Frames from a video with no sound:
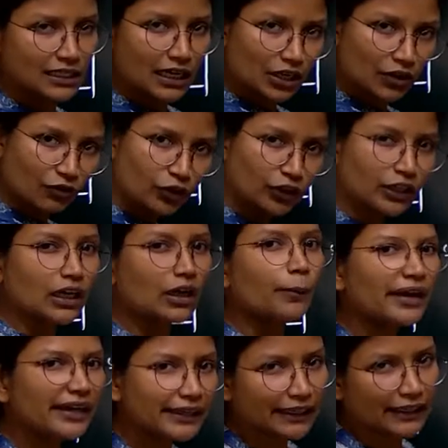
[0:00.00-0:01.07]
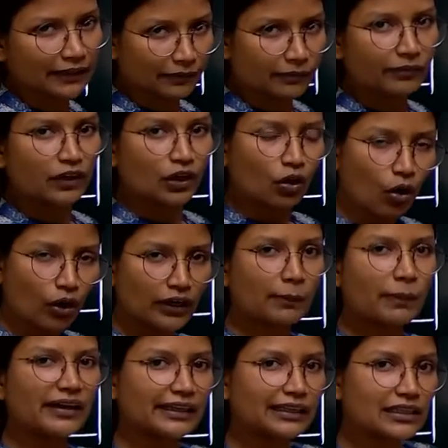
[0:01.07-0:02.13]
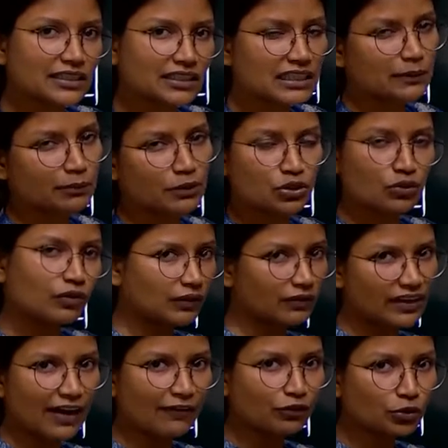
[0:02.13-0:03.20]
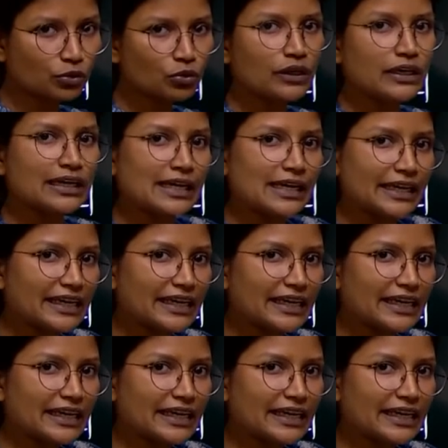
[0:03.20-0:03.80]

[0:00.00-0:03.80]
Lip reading: us for the commenting on a particular statement, so what we have to do?